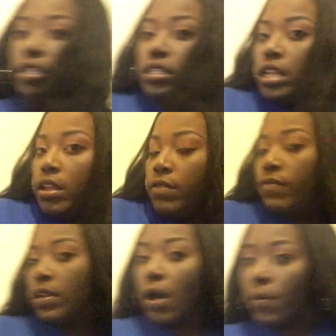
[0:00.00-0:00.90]
just
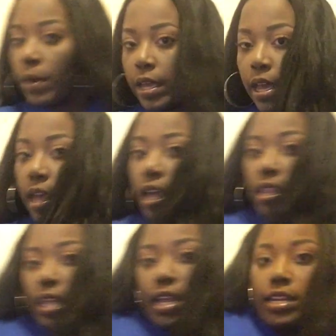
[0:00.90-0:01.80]
flowing?
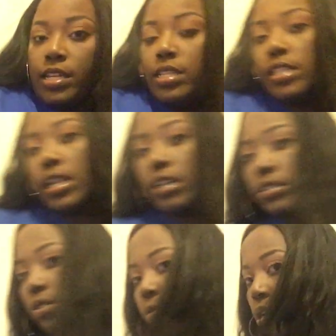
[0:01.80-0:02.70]
Like, this is
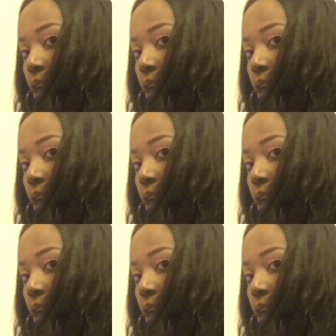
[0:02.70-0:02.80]
also what